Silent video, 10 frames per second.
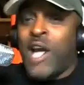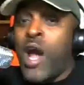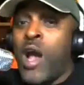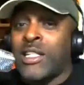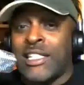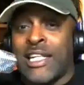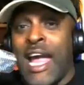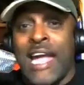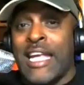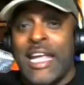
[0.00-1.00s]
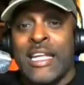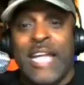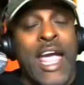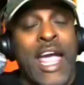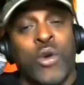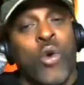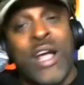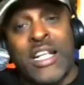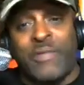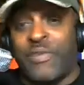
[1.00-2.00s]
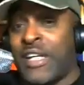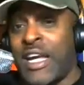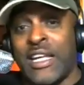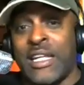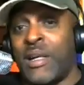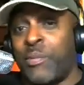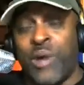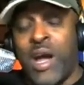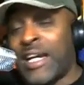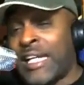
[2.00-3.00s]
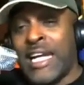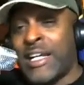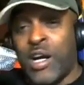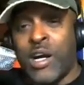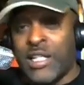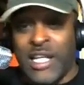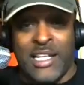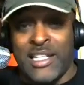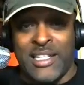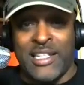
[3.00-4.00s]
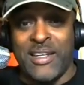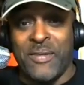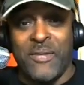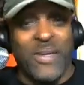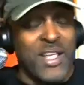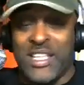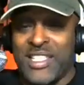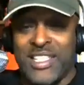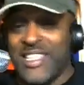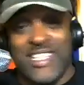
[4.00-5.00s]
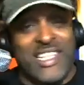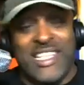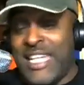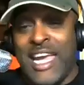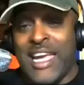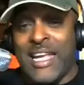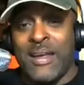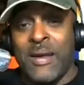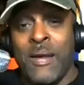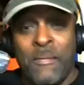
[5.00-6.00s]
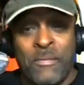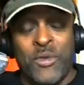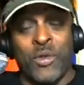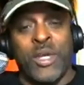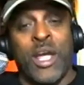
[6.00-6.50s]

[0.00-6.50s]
guard KD? They had no answer for KD. LeBron can't guard KD. He can't. So yeah.